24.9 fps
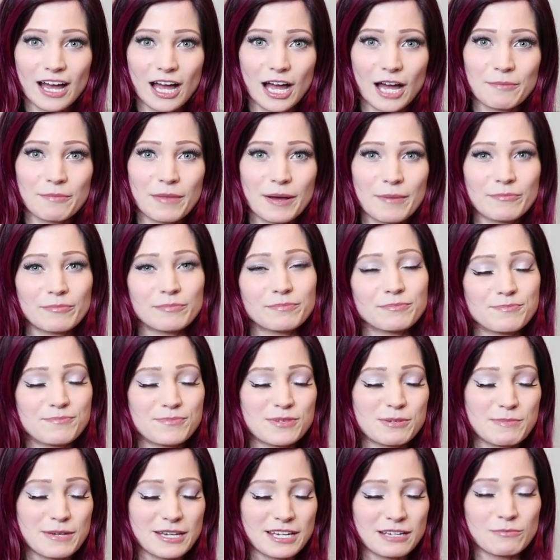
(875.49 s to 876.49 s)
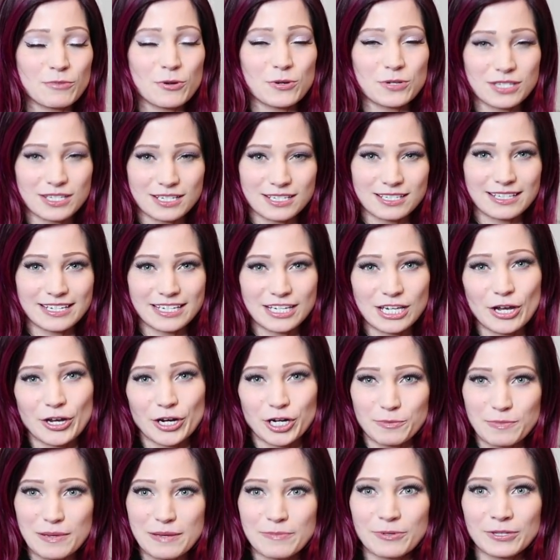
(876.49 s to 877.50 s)
I'm, I'm speaking mostly to like
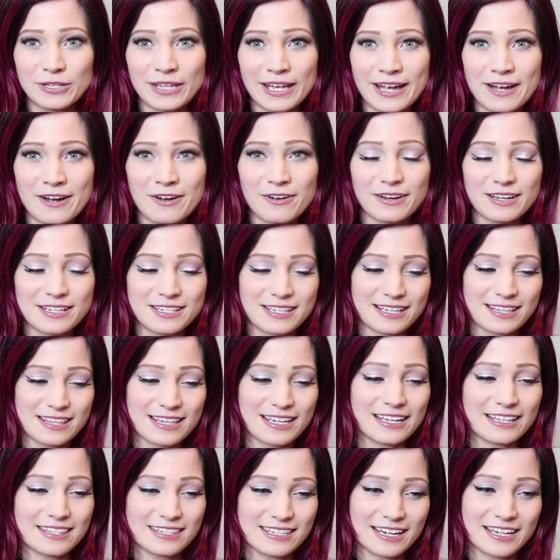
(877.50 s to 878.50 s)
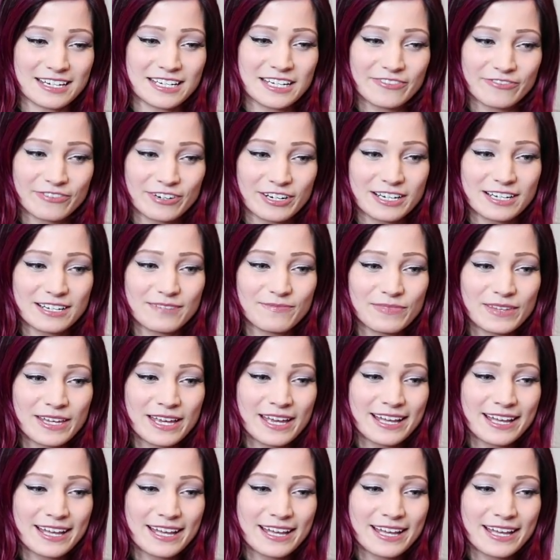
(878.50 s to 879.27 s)
younger people now because I think it's like a different